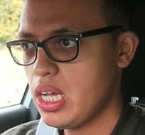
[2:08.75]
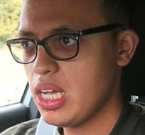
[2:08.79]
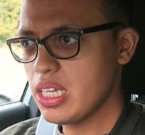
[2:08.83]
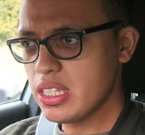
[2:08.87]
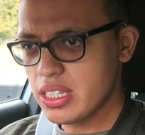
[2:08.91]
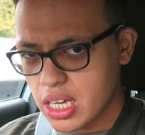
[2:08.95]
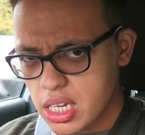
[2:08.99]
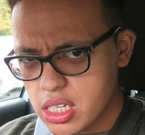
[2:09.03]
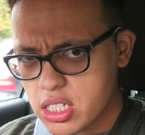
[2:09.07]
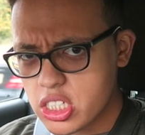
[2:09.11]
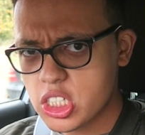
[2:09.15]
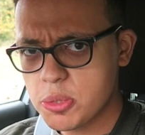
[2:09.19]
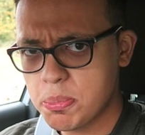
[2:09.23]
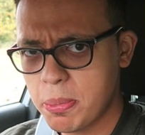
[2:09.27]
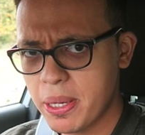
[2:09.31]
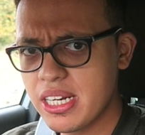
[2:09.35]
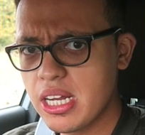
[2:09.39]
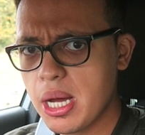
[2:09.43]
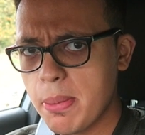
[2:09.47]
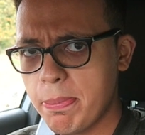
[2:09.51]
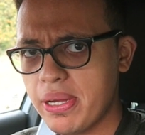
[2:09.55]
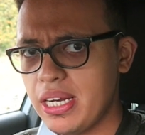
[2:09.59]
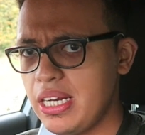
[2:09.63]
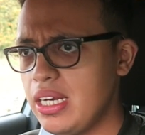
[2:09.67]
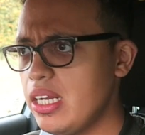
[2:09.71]
It does
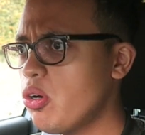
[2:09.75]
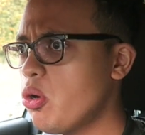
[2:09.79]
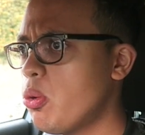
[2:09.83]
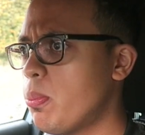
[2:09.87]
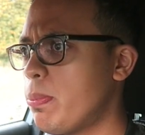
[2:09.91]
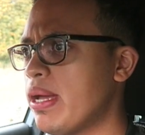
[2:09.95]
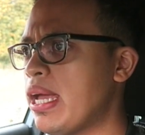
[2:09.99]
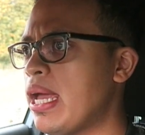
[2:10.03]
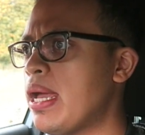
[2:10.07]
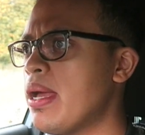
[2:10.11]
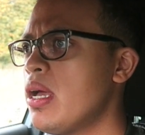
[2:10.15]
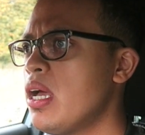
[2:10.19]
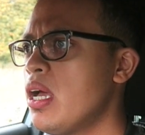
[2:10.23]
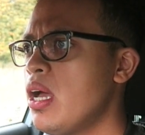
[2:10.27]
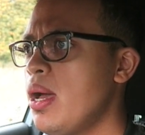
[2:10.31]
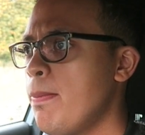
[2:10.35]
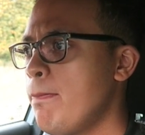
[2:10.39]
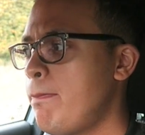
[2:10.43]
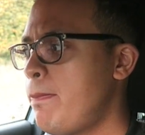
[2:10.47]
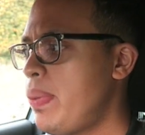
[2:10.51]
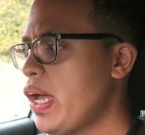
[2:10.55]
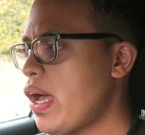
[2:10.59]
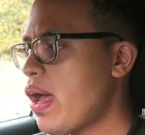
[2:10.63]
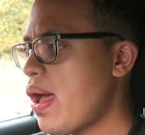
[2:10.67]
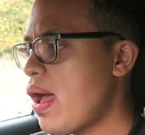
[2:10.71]
spin up a little bit,
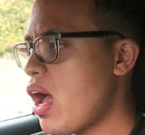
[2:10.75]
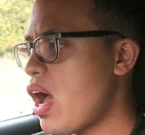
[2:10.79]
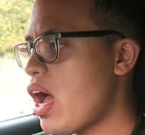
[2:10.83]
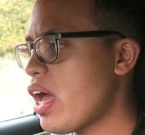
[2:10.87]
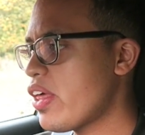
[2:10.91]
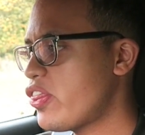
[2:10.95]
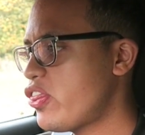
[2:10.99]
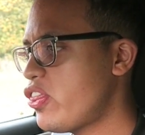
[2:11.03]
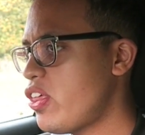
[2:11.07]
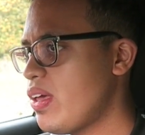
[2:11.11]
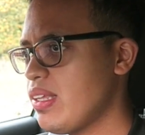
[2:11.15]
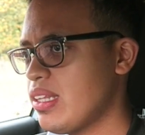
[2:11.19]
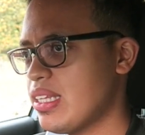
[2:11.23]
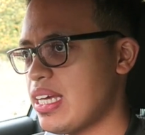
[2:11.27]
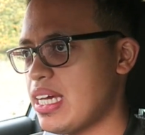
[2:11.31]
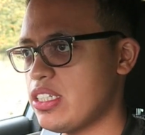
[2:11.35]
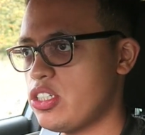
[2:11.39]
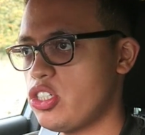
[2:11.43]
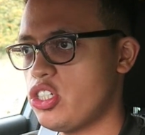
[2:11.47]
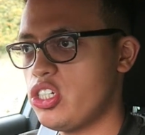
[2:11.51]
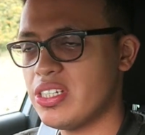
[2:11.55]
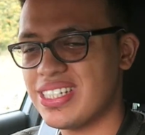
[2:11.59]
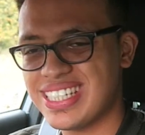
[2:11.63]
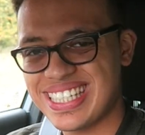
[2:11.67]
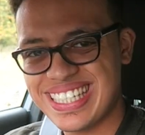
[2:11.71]
but I think
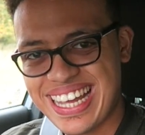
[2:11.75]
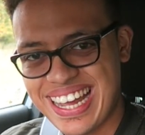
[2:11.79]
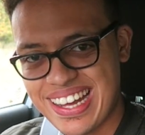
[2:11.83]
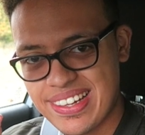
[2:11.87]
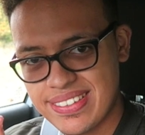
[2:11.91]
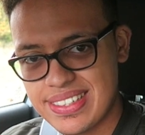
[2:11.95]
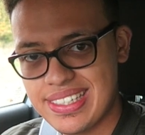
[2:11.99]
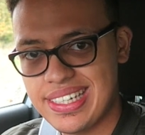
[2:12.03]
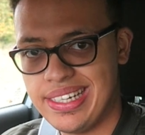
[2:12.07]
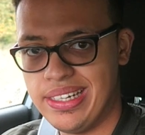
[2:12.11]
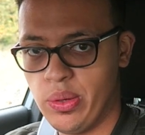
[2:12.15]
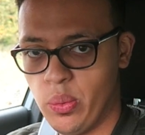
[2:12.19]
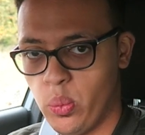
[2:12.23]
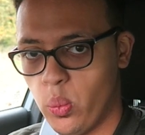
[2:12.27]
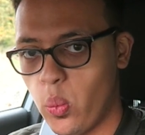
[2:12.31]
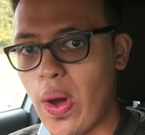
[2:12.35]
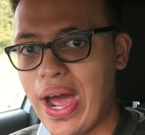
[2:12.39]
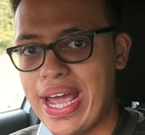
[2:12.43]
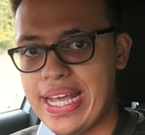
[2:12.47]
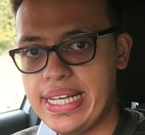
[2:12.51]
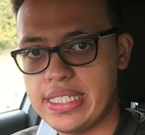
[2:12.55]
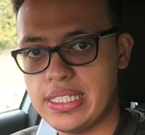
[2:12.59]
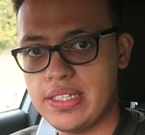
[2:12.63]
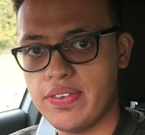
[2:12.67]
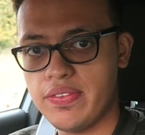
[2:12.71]
that's just down to the
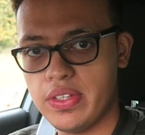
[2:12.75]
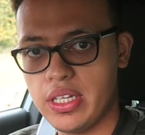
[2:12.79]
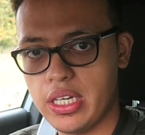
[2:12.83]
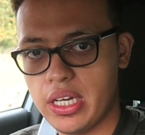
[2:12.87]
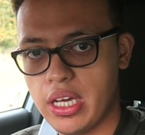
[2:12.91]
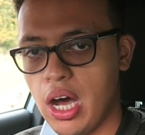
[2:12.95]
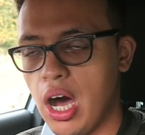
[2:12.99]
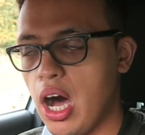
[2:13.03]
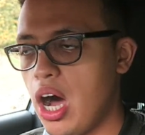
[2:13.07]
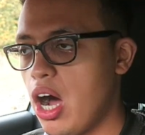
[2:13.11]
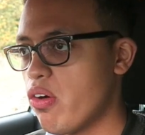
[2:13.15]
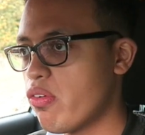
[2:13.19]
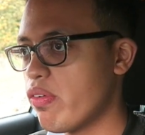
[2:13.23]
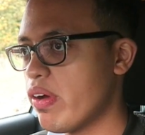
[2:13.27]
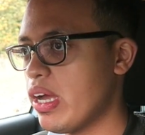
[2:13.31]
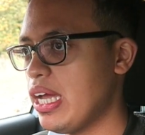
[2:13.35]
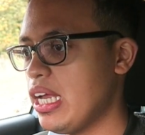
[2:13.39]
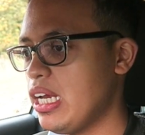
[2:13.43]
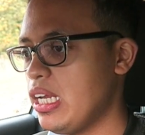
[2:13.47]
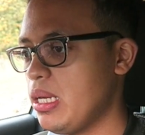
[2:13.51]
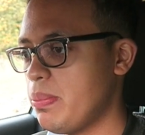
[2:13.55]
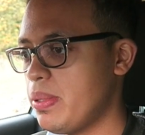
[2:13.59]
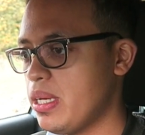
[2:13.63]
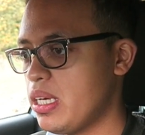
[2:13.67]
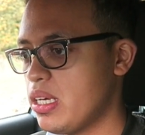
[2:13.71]
weight of the car
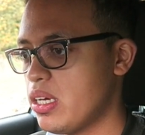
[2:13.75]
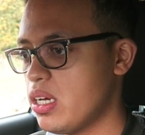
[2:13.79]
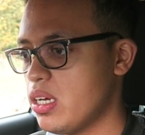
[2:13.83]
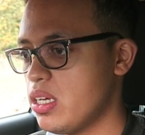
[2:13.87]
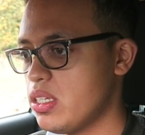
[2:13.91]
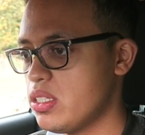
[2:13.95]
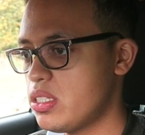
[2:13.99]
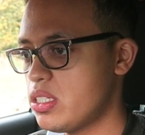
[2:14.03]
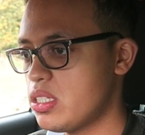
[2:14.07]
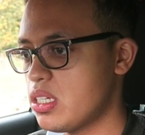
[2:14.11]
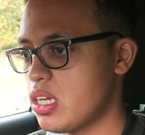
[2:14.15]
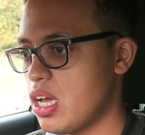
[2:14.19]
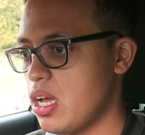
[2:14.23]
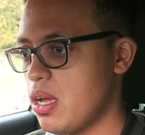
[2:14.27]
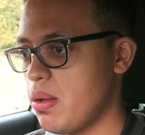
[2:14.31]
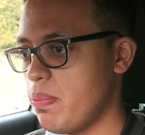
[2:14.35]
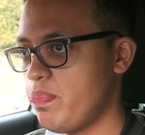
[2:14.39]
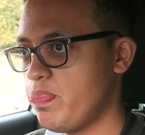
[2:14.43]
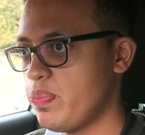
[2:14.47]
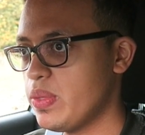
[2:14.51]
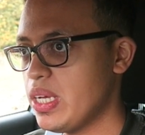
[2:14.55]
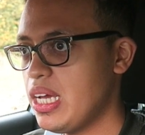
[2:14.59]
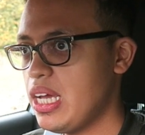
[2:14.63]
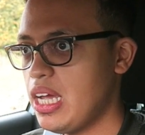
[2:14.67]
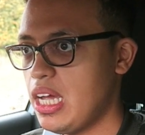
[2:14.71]
really, because
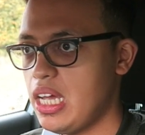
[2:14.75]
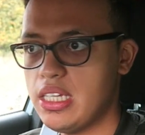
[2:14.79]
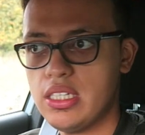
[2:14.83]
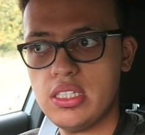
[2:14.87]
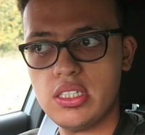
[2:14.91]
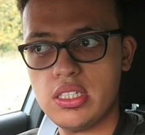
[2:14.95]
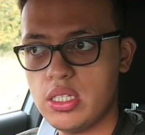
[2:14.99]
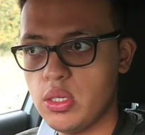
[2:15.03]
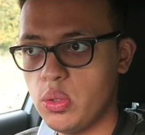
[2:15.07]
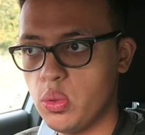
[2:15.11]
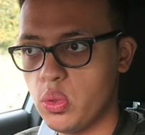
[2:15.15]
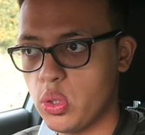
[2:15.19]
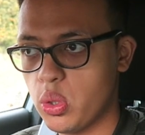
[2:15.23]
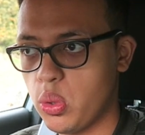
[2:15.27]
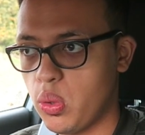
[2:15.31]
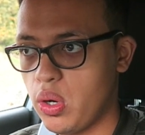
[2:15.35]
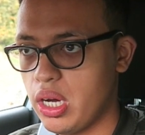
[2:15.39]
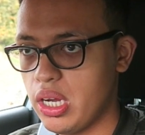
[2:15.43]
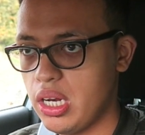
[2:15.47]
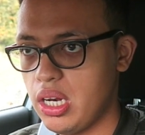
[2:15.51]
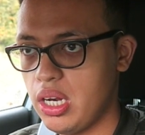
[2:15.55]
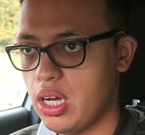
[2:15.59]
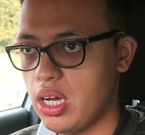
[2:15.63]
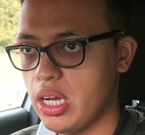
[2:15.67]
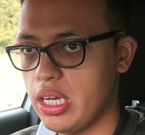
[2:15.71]
it's still
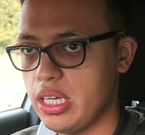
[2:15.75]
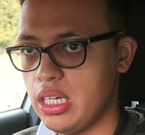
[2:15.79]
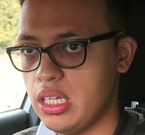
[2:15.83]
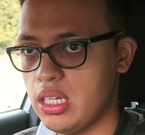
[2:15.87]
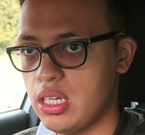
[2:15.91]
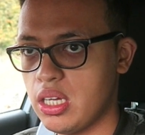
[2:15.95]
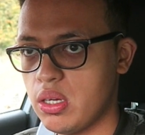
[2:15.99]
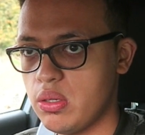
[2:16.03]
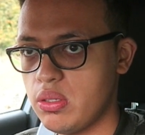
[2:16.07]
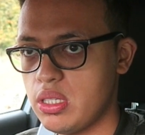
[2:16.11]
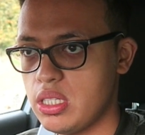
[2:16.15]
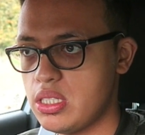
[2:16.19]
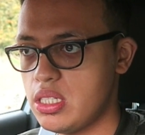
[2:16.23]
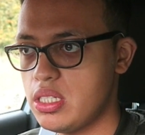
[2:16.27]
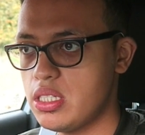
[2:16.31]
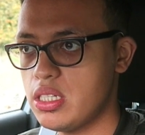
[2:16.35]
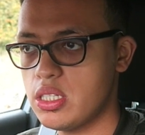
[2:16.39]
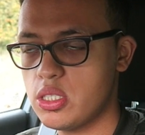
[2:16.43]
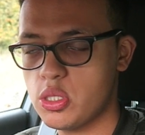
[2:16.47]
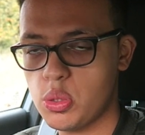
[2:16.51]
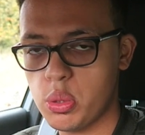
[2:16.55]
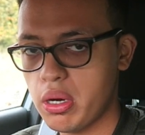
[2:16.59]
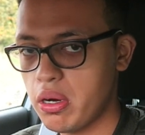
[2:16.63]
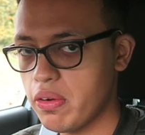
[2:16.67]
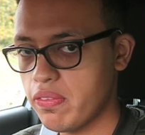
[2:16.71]
quite light, you know. This is
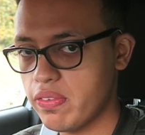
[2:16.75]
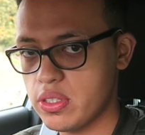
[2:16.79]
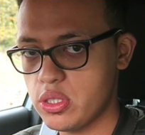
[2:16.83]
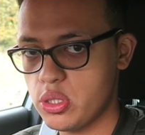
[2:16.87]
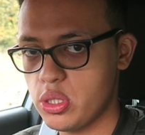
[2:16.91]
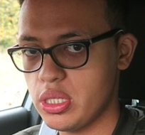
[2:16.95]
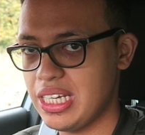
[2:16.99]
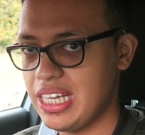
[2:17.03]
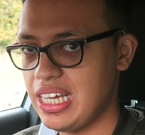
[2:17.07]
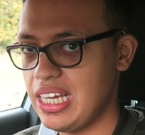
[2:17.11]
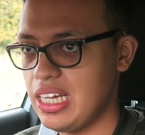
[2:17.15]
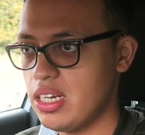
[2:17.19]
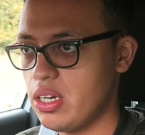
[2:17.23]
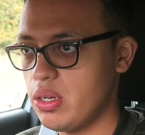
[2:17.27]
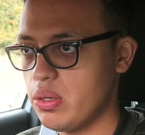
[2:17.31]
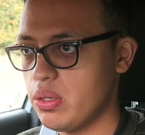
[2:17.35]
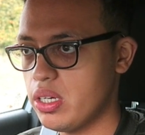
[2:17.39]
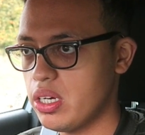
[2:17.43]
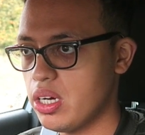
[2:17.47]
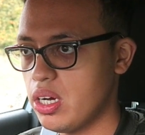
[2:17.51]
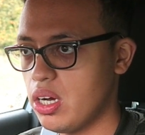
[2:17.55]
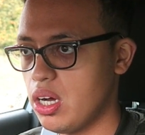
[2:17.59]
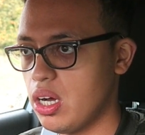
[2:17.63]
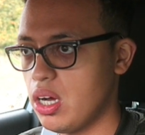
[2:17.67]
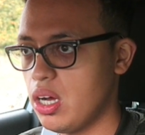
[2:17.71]
a 1200 kilo
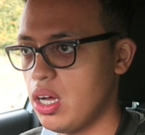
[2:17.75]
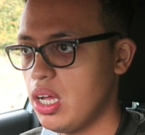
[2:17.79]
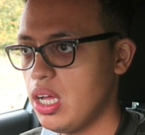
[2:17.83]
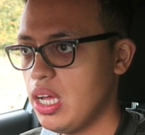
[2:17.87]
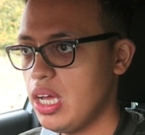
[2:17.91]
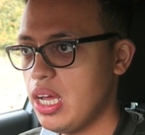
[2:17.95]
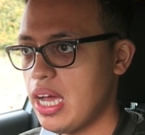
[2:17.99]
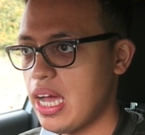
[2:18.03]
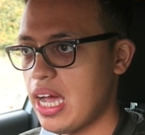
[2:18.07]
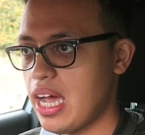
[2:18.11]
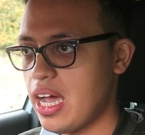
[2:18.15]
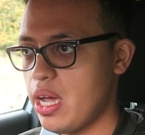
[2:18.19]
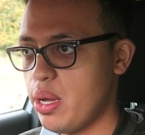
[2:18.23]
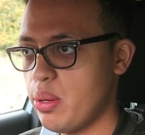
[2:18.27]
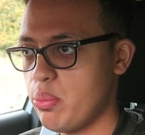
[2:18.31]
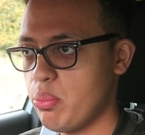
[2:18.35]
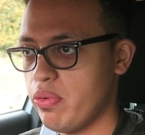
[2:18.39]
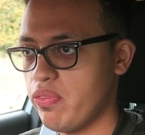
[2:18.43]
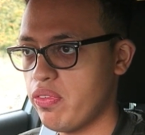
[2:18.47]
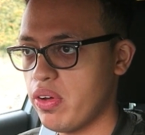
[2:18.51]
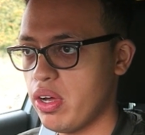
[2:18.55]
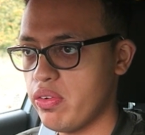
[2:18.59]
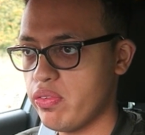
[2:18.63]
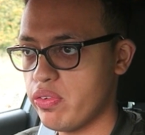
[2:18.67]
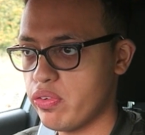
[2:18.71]
car,
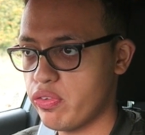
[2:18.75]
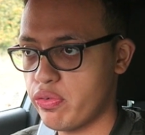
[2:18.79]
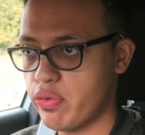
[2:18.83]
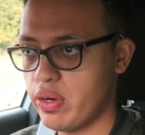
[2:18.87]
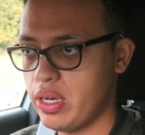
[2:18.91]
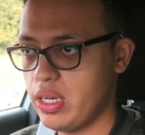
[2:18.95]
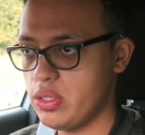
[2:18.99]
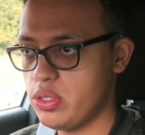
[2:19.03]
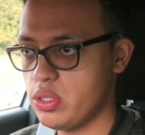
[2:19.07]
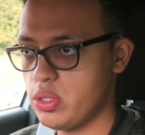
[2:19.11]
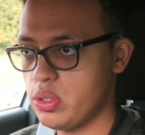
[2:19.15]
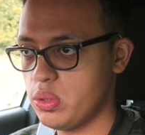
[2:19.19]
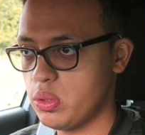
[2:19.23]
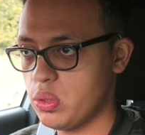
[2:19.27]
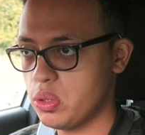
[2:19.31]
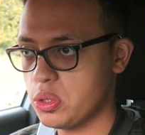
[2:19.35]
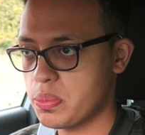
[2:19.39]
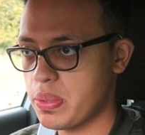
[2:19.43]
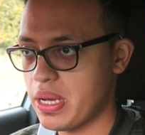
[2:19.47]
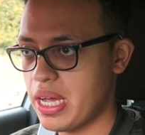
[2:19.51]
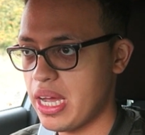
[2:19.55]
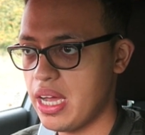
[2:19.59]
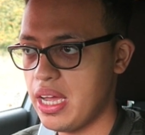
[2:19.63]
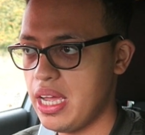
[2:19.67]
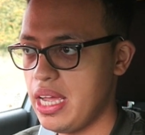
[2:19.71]
and with over 300
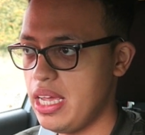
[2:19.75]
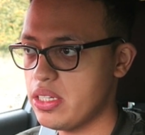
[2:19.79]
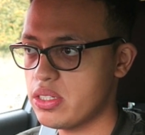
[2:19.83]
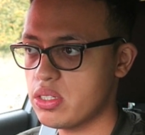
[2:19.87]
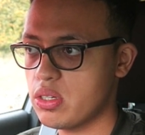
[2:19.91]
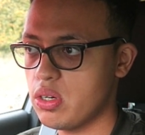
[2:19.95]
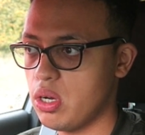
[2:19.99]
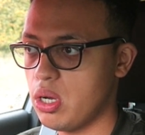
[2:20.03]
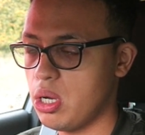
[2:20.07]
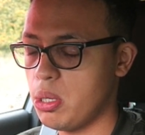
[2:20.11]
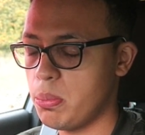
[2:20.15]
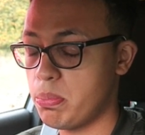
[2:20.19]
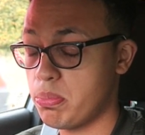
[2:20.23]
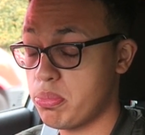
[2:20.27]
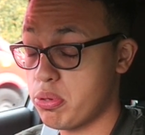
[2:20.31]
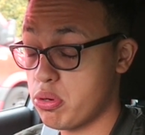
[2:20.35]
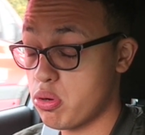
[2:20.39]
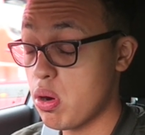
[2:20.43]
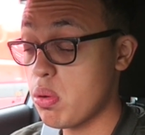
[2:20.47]
horsepower, it's got a